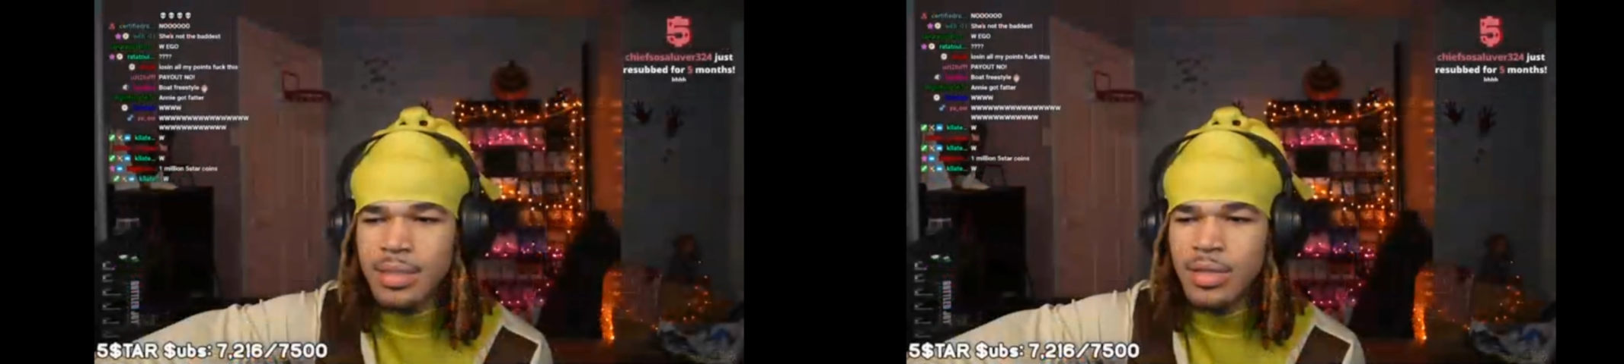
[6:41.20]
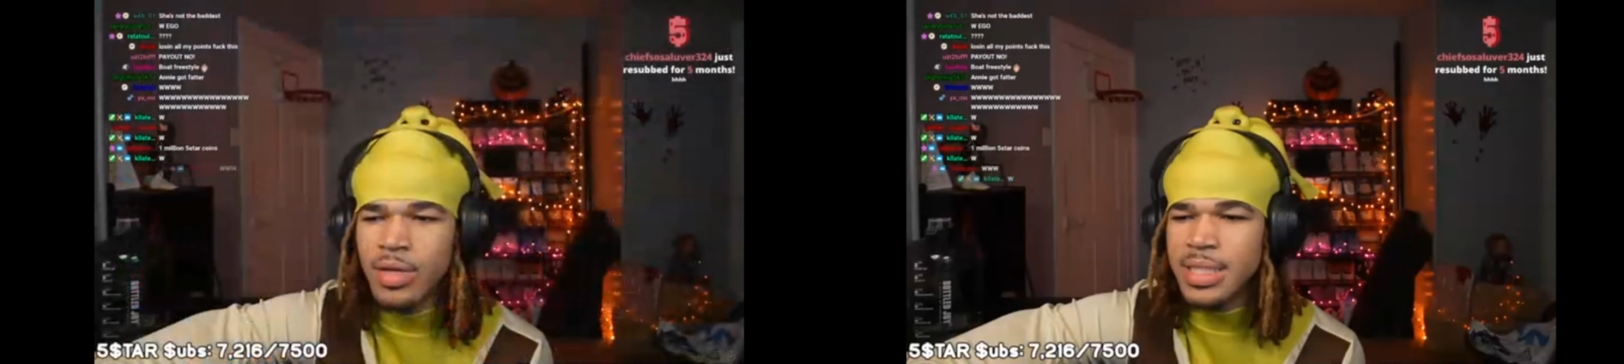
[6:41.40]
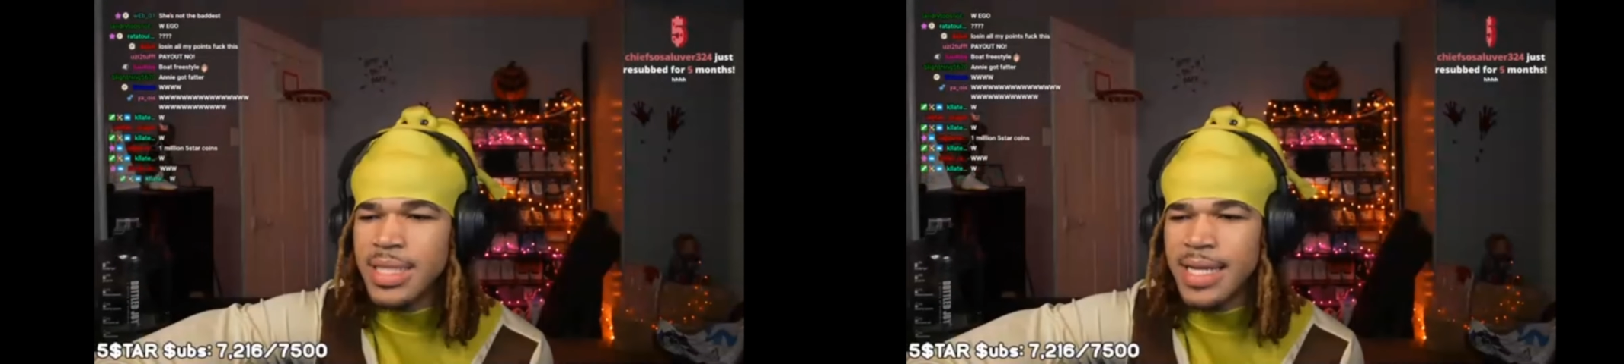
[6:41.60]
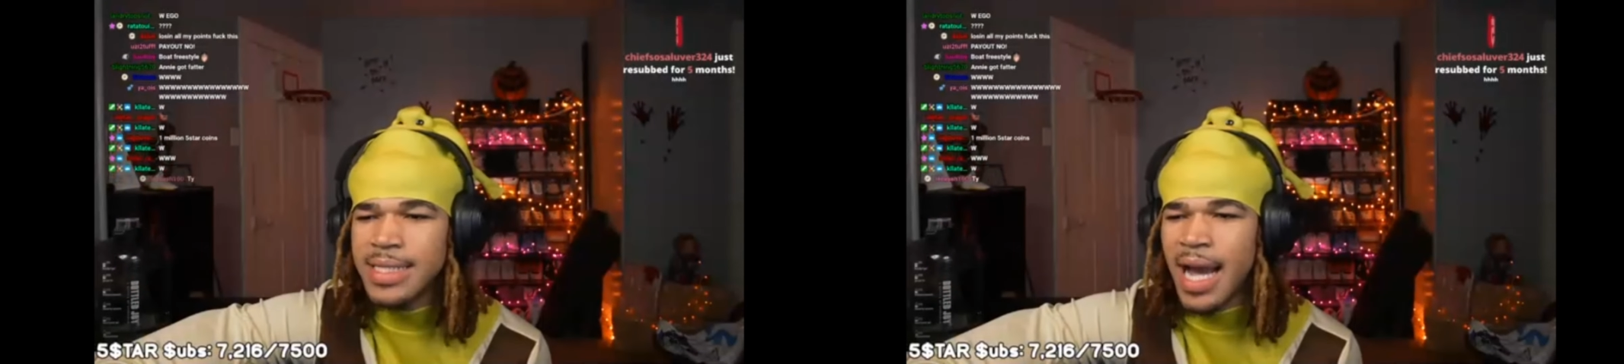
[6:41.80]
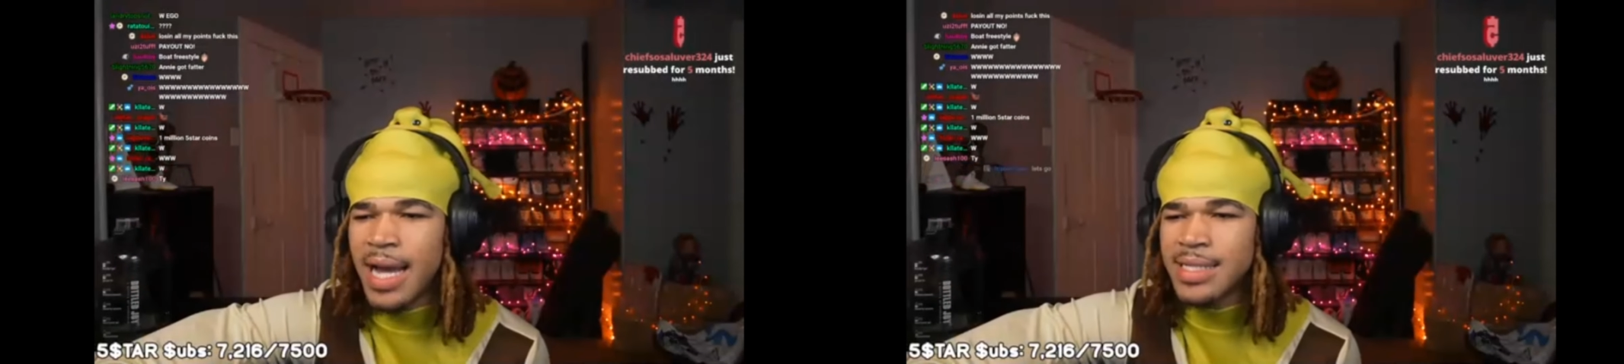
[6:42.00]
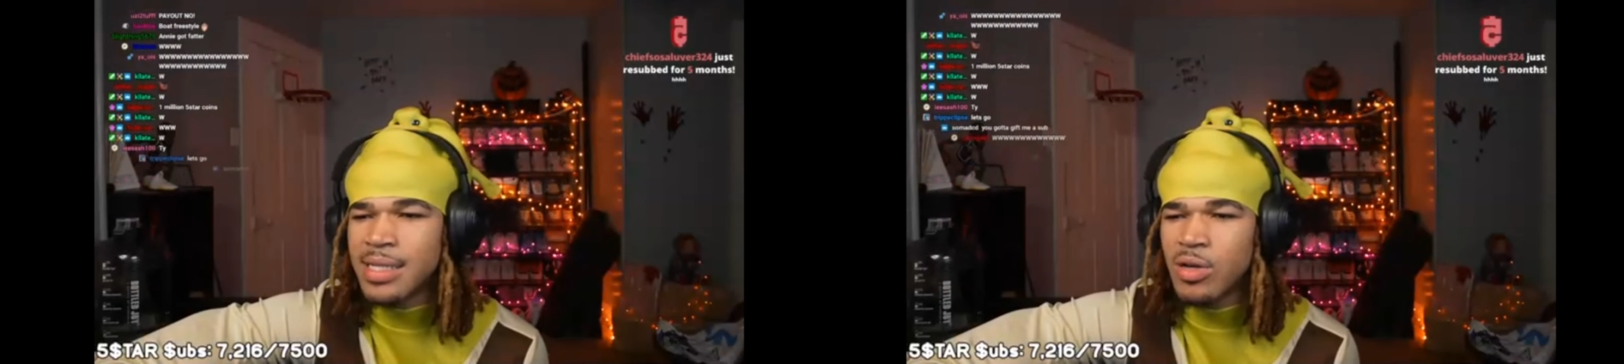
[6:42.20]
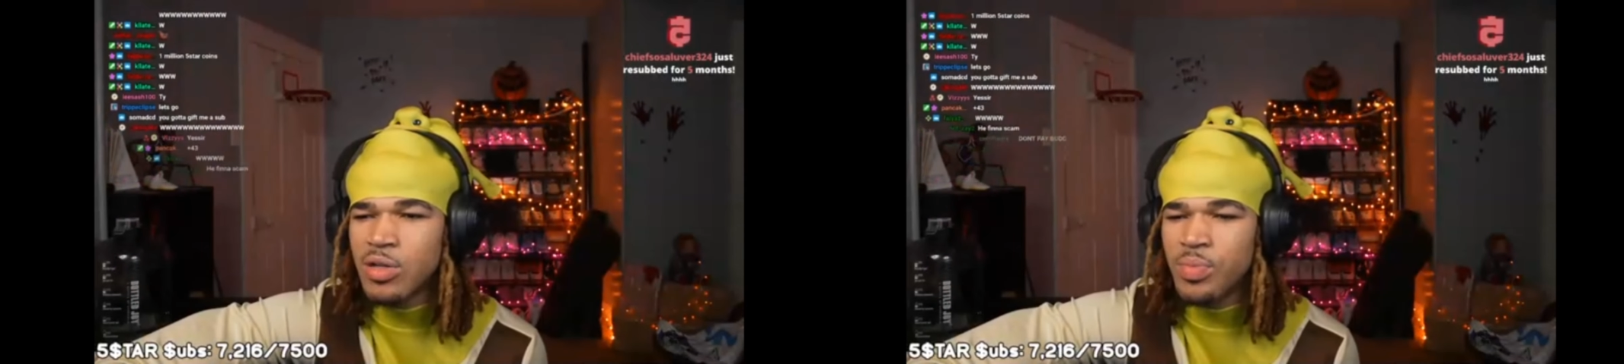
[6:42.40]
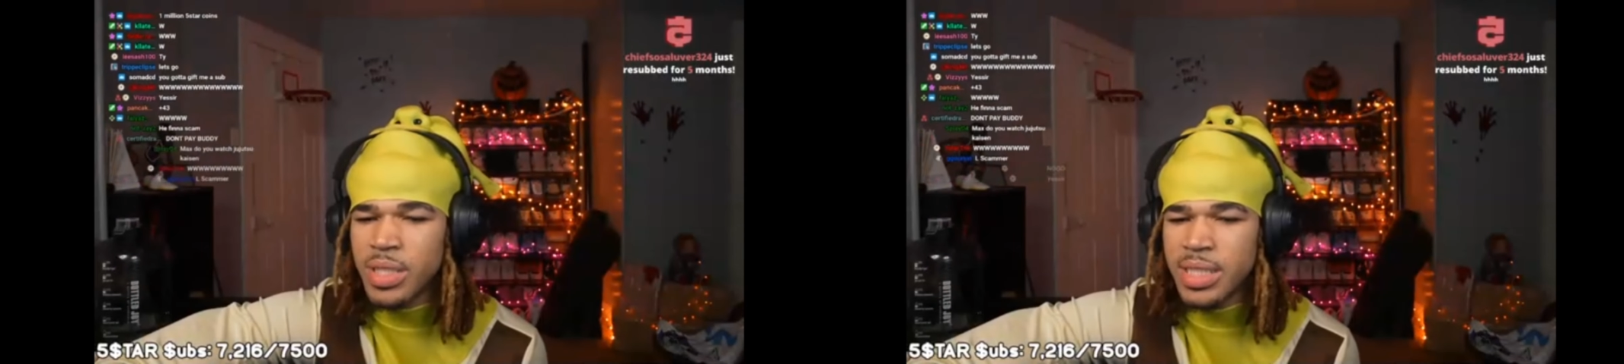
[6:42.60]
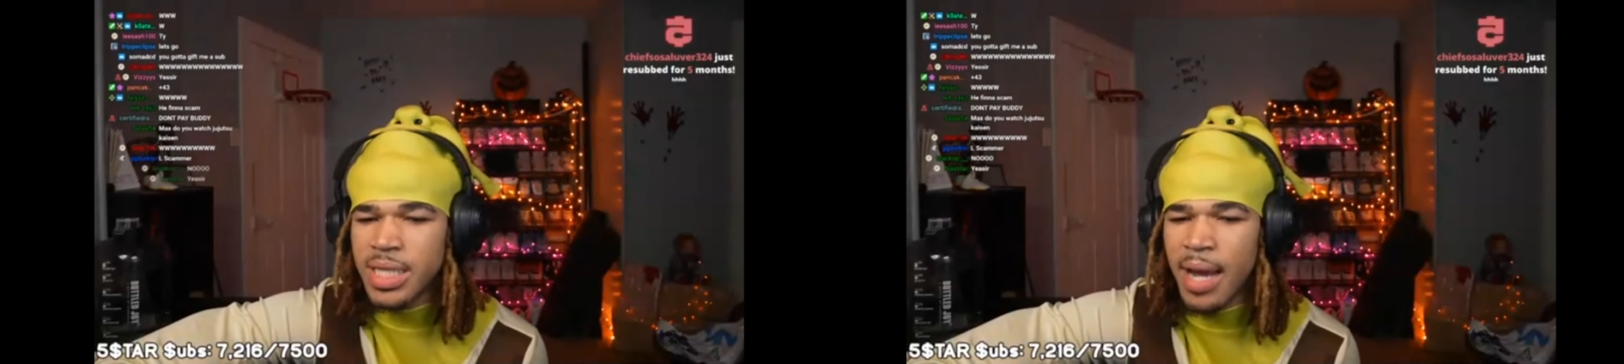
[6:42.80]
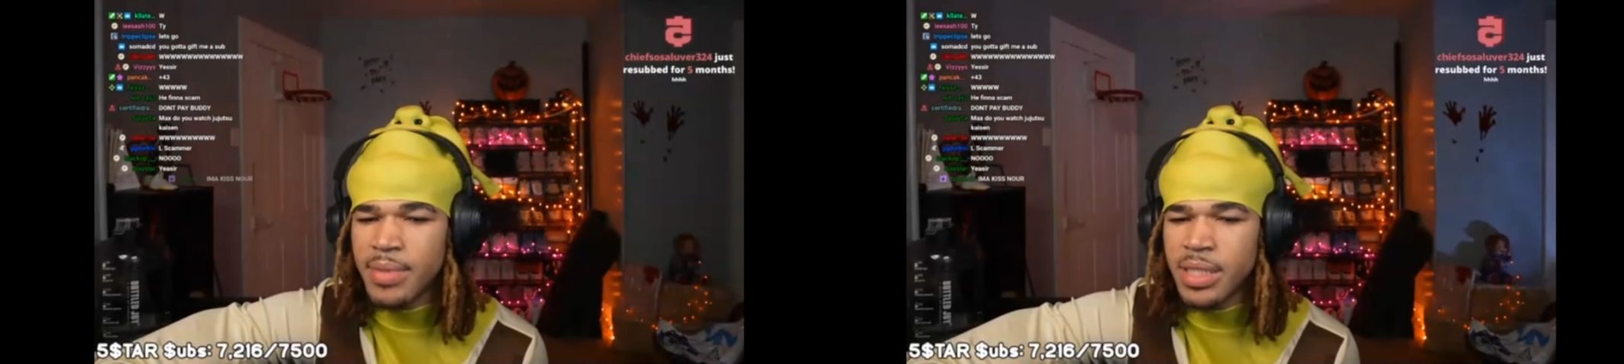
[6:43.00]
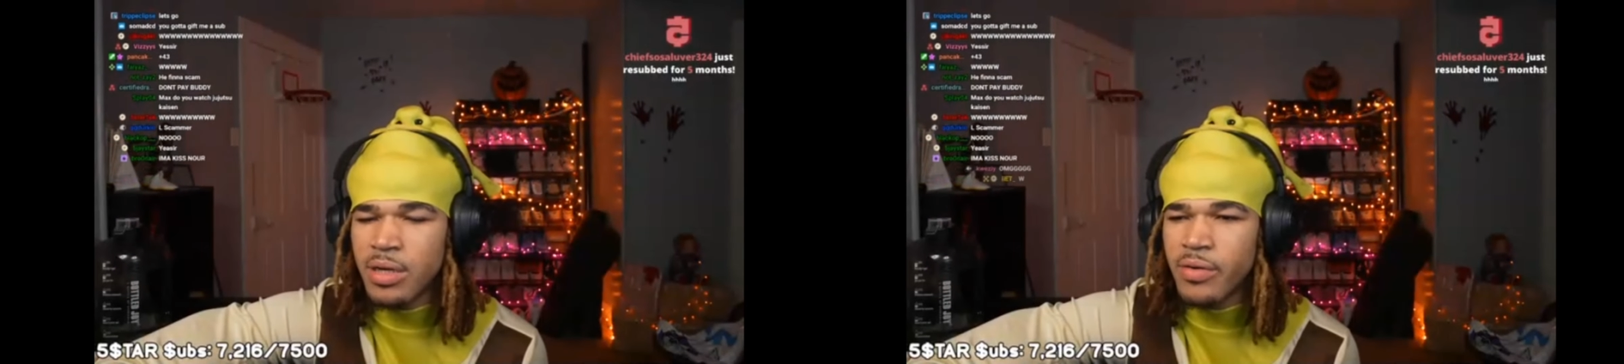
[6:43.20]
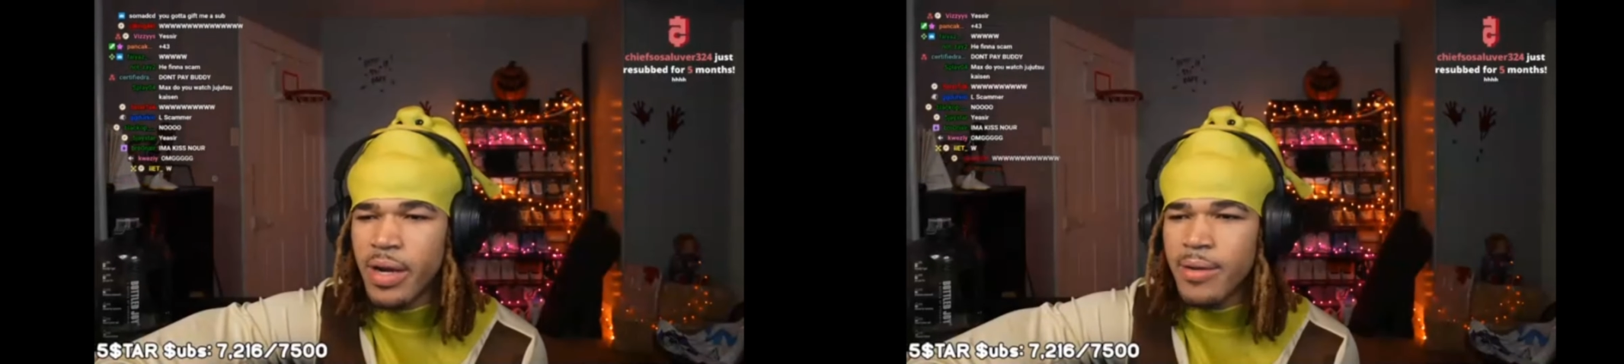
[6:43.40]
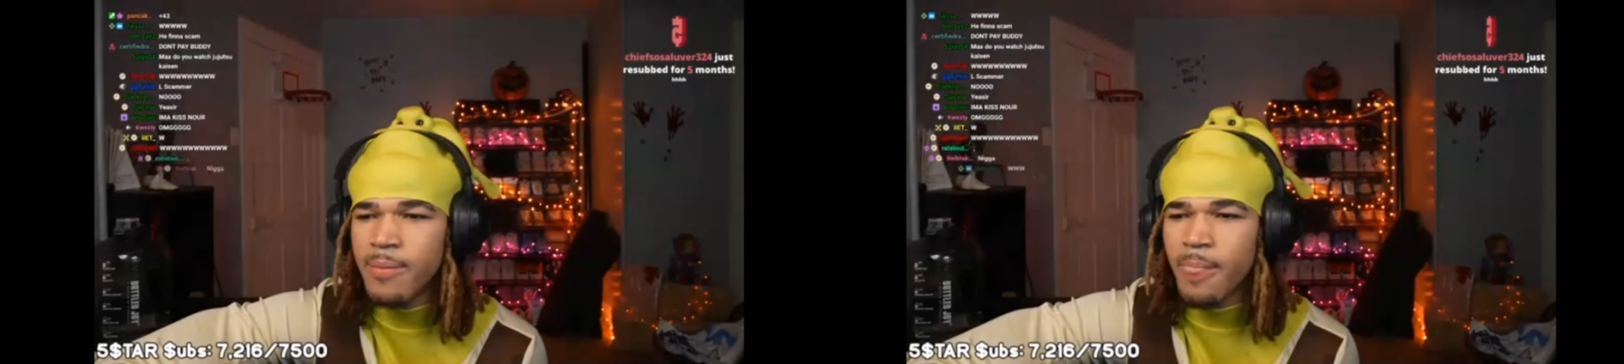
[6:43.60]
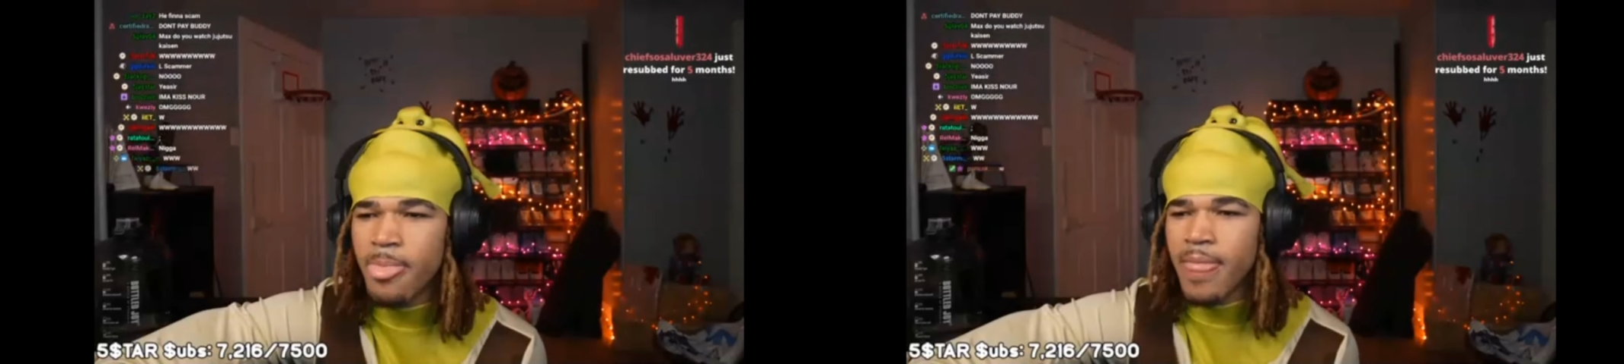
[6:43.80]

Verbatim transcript: You can say these eyes closed, but shit, I'm still right.